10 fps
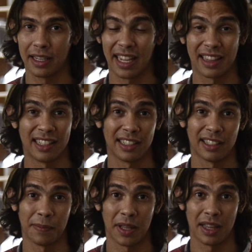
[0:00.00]
Like, this is
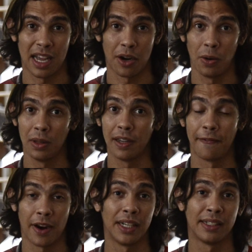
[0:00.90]
something that only
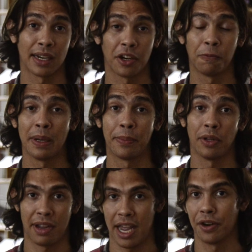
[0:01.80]
very technical people
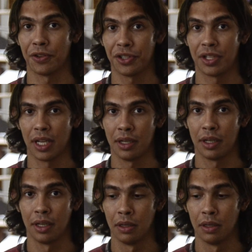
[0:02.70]
can understand.